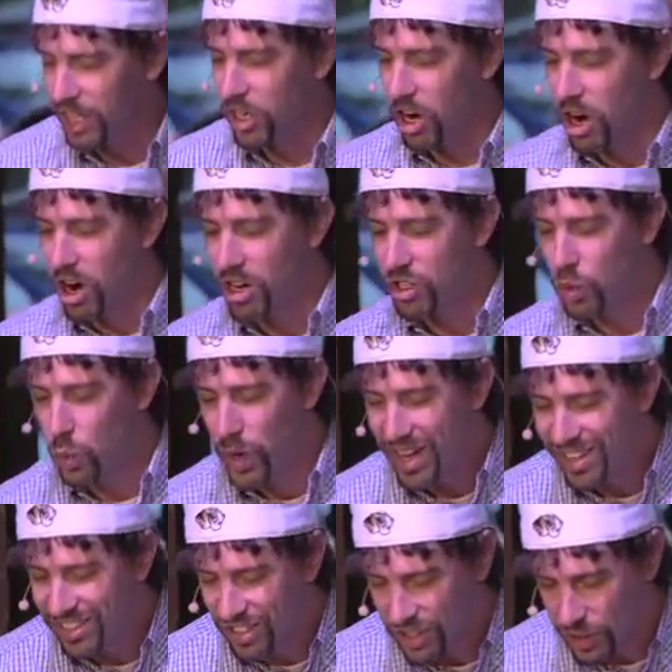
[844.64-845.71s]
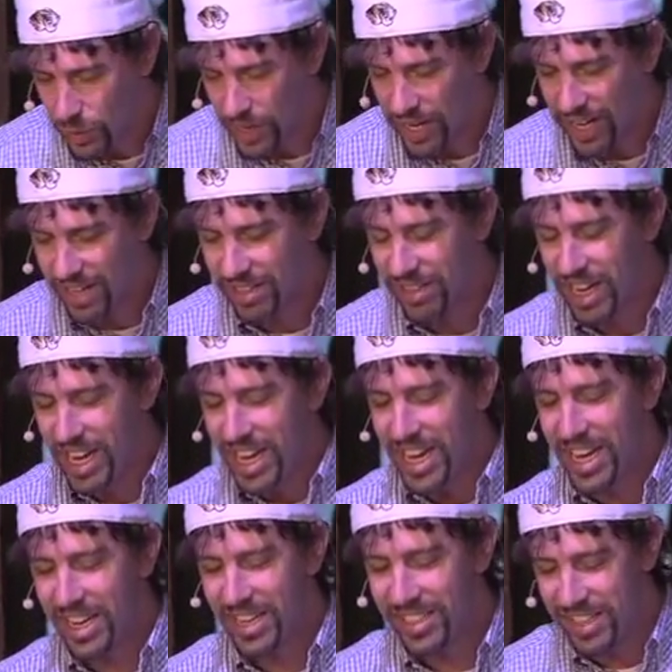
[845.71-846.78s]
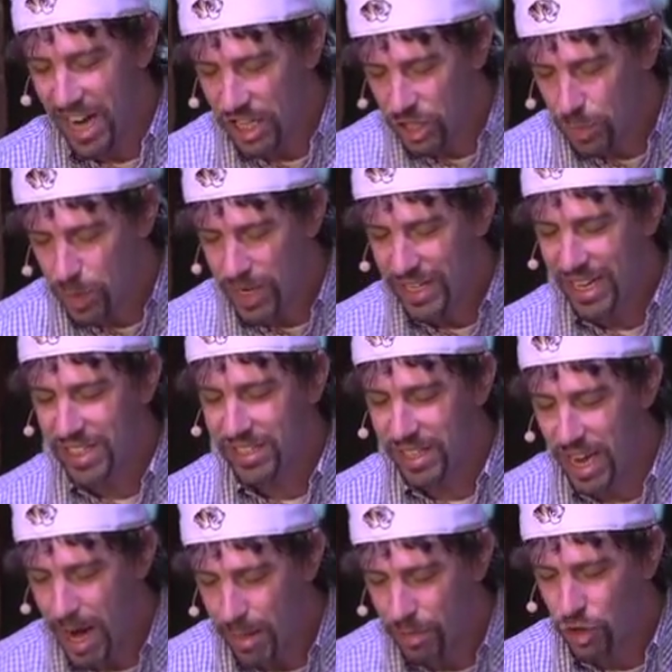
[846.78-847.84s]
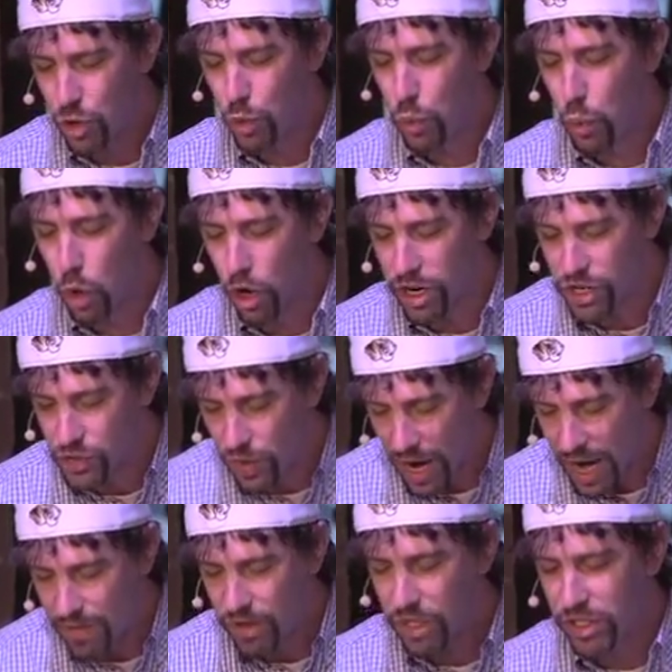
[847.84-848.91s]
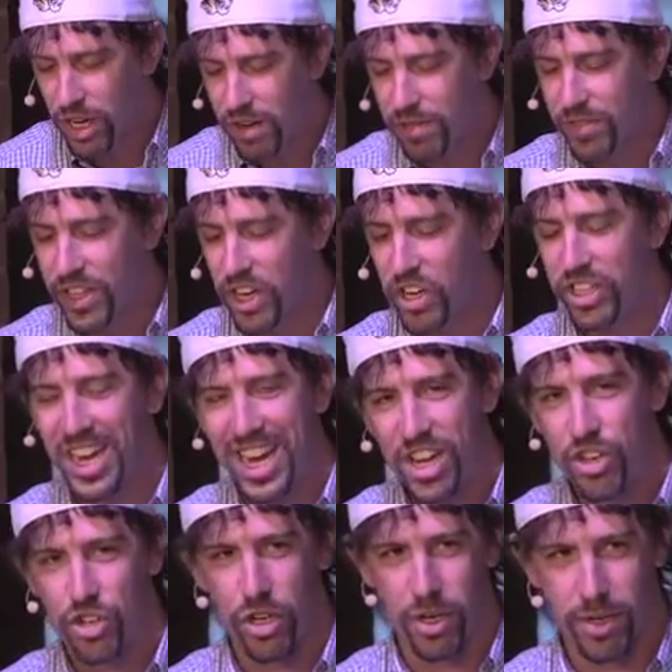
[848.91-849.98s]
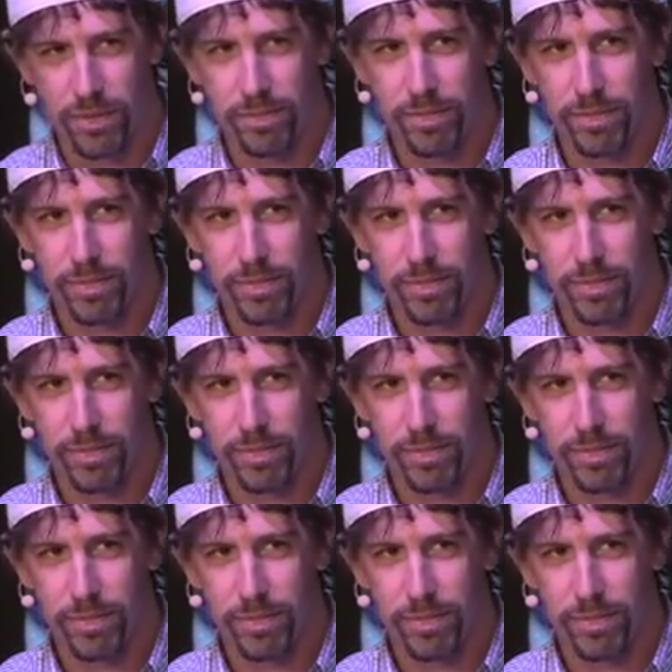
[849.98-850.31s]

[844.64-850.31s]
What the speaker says: the car's windscreens in a desperate attempt to warn drivers of their danger.